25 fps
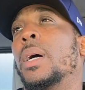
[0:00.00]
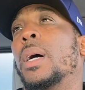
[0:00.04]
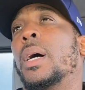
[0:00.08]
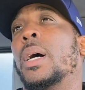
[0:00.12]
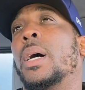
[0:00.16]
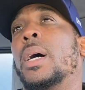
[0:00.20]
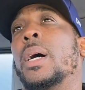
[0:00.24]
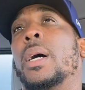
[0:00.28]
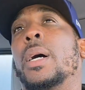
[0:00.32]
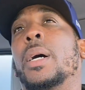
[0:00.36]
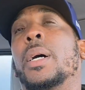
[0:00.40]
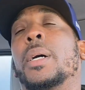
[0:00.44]

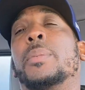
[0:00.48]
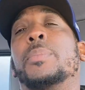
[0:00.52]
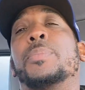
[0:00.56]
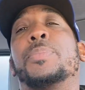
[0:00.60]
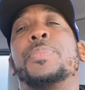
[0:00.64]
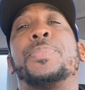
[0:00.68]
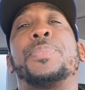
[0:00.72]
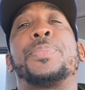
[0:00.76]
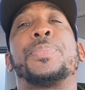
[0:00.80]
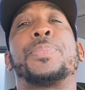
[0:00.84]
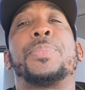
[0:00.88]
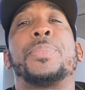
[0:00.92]

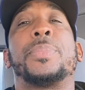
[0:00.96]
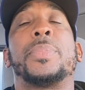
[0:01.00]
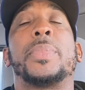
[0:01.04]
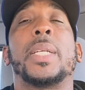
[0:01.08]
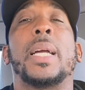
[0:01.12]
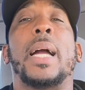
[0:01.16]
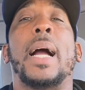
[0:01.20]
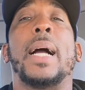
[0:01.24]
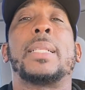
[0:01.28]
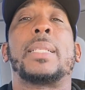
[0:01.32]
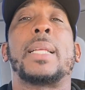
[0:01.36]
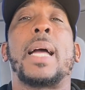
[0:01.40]

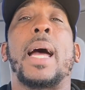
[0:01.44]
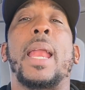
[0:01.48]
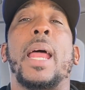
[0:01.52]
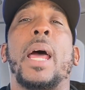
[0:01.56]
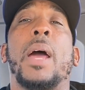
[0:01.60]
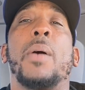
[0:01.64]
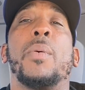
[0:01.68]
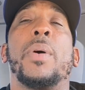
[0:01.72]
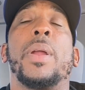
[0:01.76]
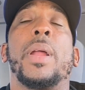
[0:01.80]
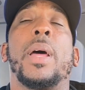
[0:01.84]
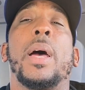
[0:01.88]
I thought
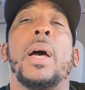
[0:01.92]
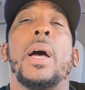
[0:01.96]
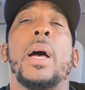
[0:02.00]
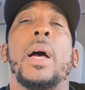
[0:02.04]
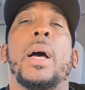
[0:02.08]
I would